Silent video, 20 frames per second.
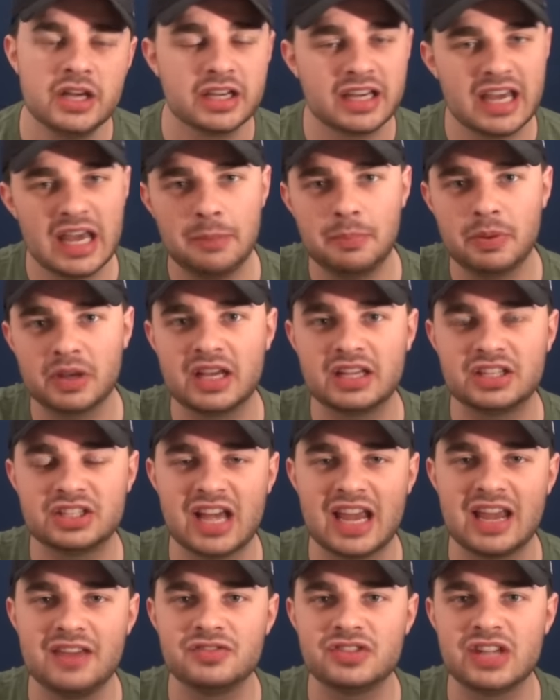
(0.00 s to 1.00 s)
Keeper
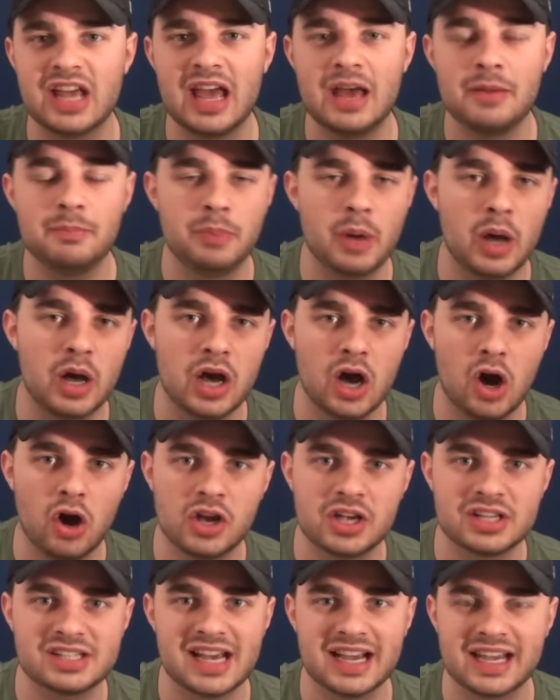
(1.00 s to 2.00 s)
saves it, but
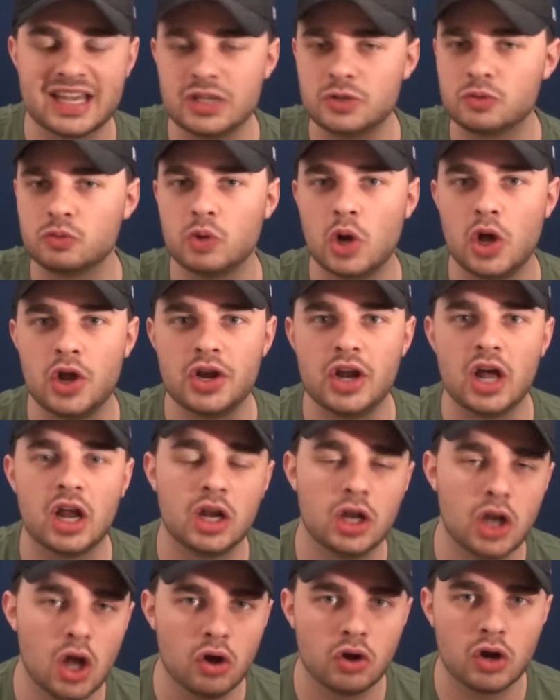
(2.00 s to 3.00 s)
Okazaki's run a
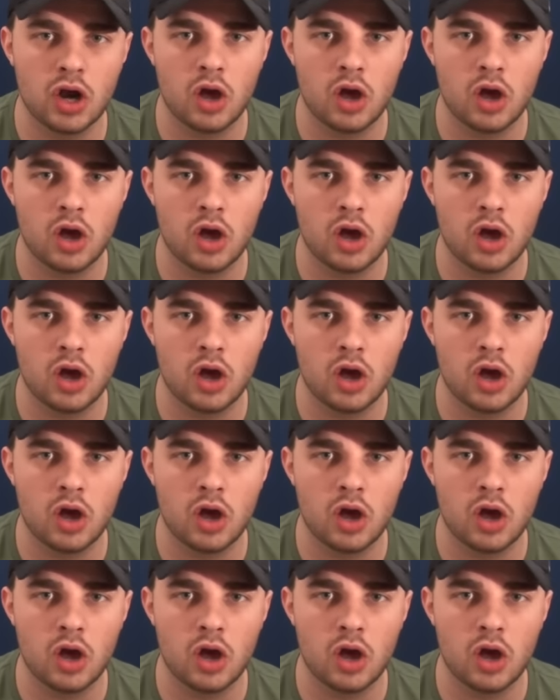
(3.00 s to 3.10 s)
long,